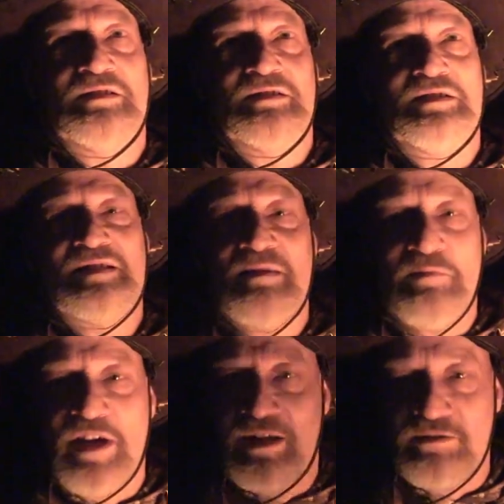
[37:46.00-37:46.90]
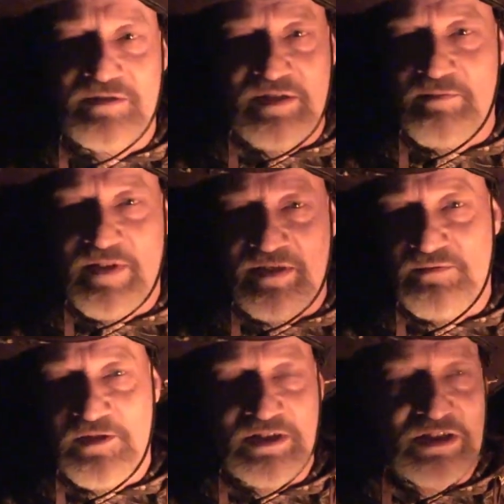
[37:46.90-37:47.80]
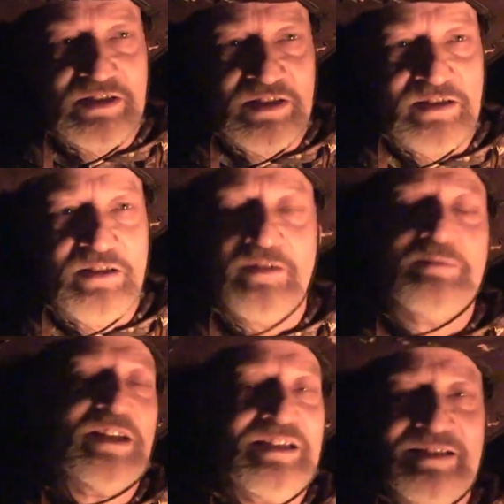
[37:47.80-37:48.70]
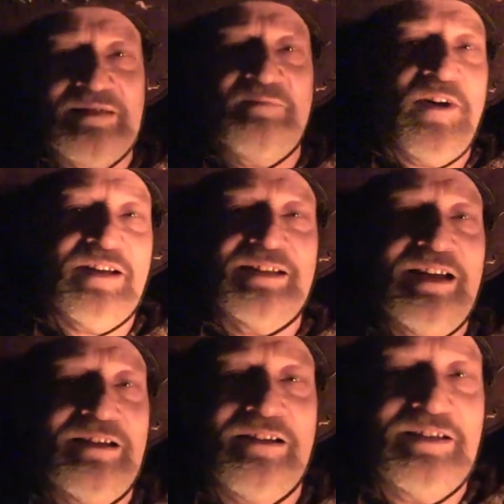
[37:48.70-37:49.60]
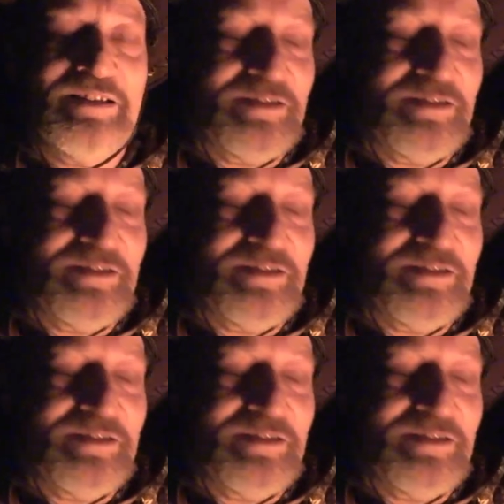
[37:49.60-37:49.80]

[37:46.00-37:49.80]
somebody or something's watching, you know. I mean, this is broad daylight, you